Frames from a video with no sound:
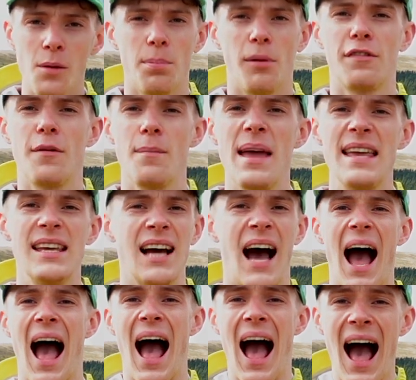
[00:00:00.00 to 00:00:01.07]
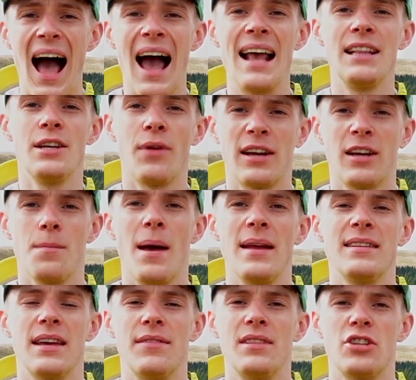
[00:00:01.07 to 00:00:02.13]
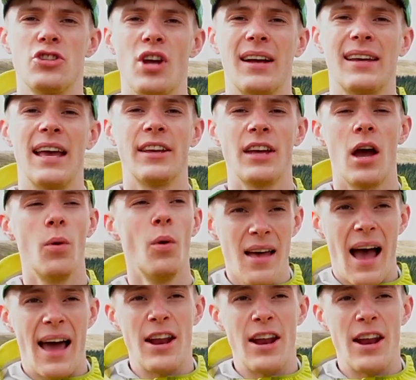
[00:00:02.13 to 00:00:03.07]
But for me, highly recommend giving this jacket a go.